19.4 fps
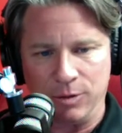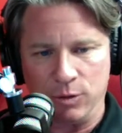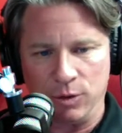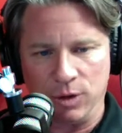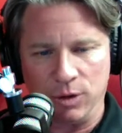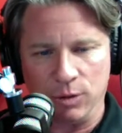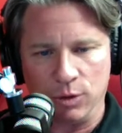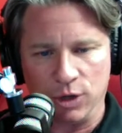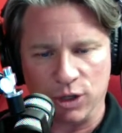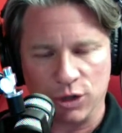
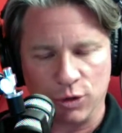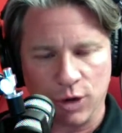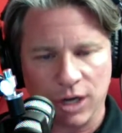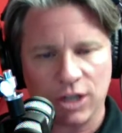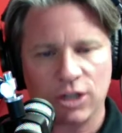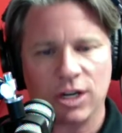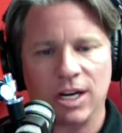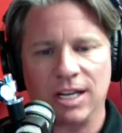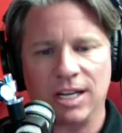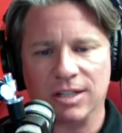
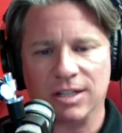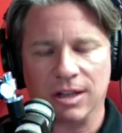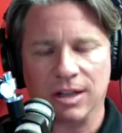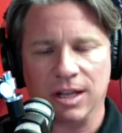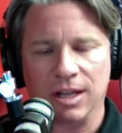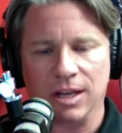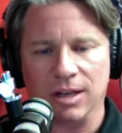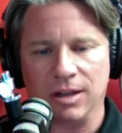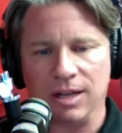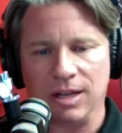restriction is,
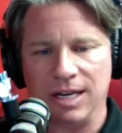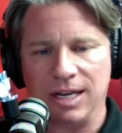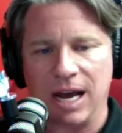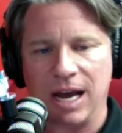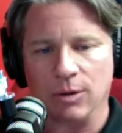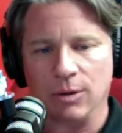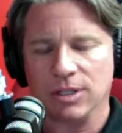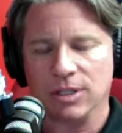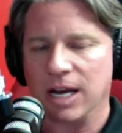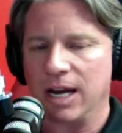and the
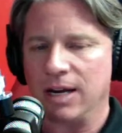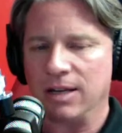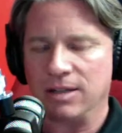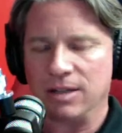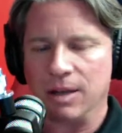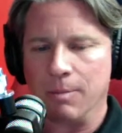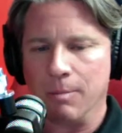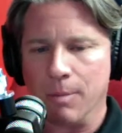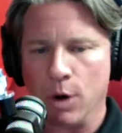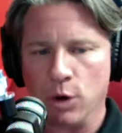downside is,
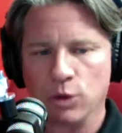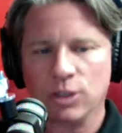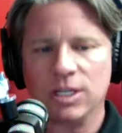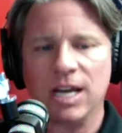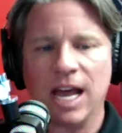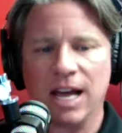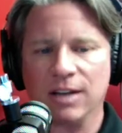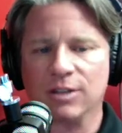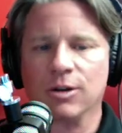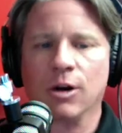that most
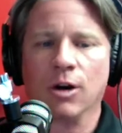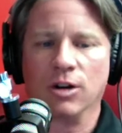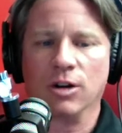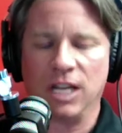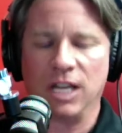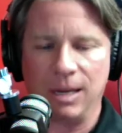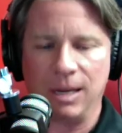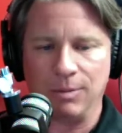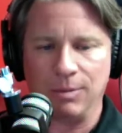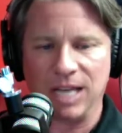NASCAR
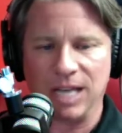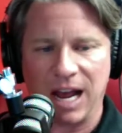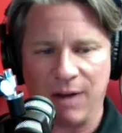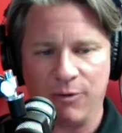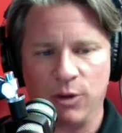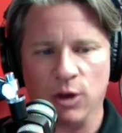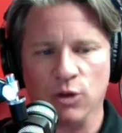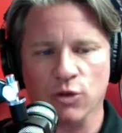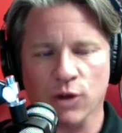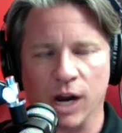teams
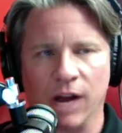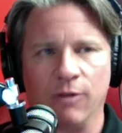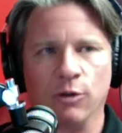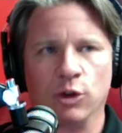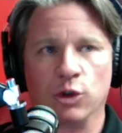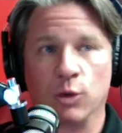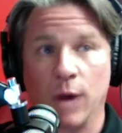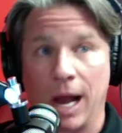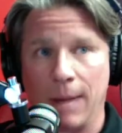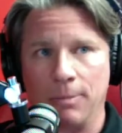have their
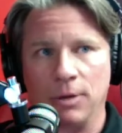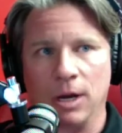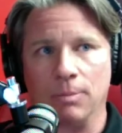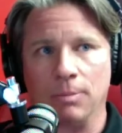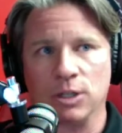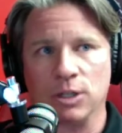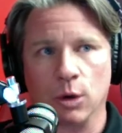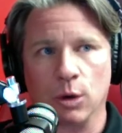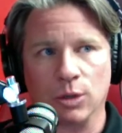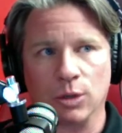drivers wrapped
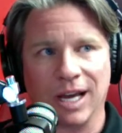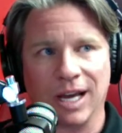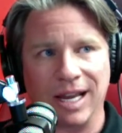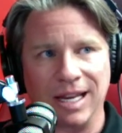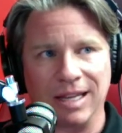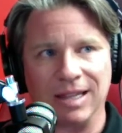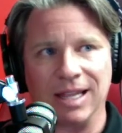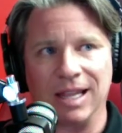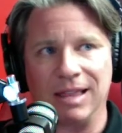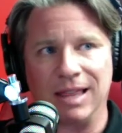up so
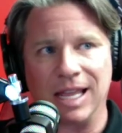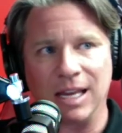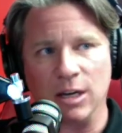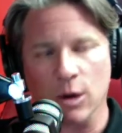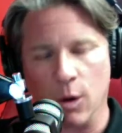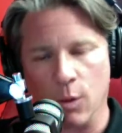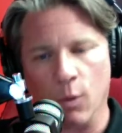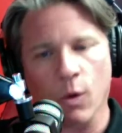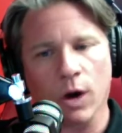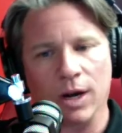tight that they
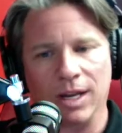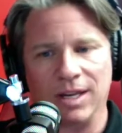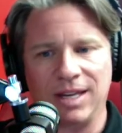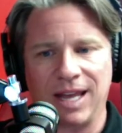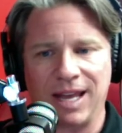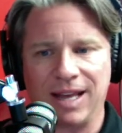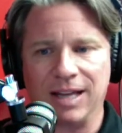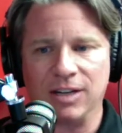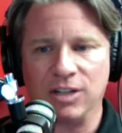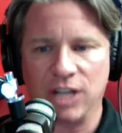don't want to
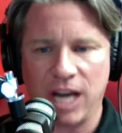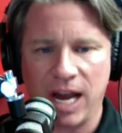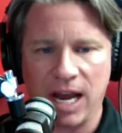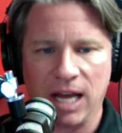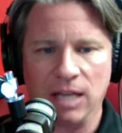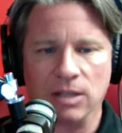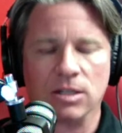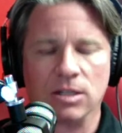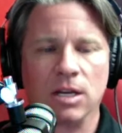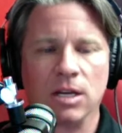take a
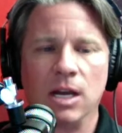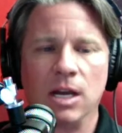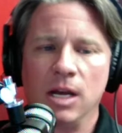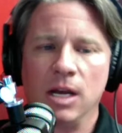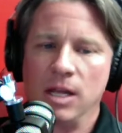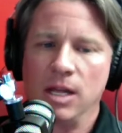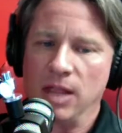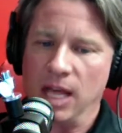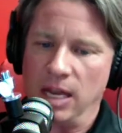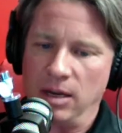chance
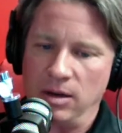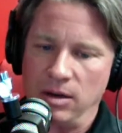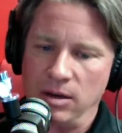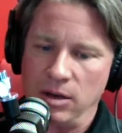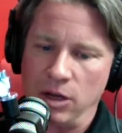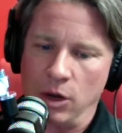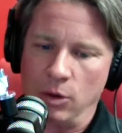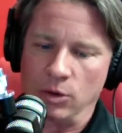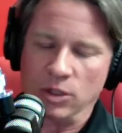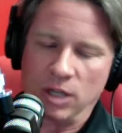that,
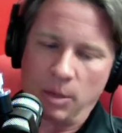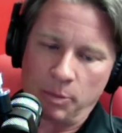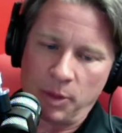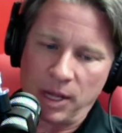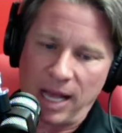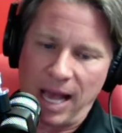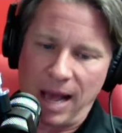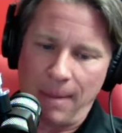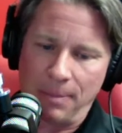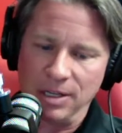
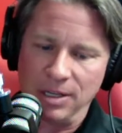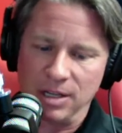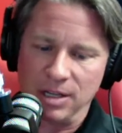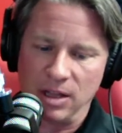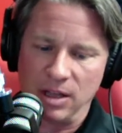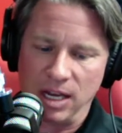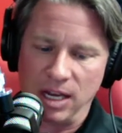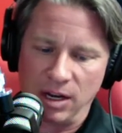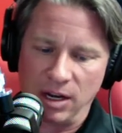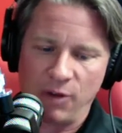something happens
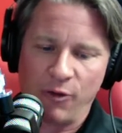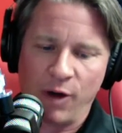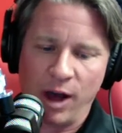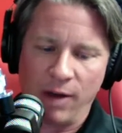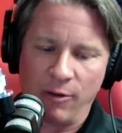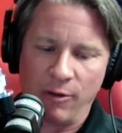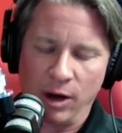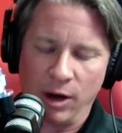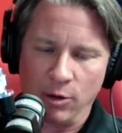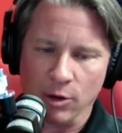in the Indy
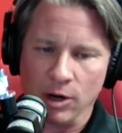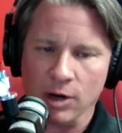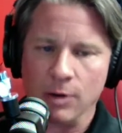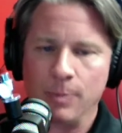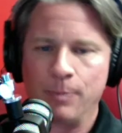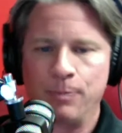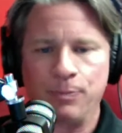500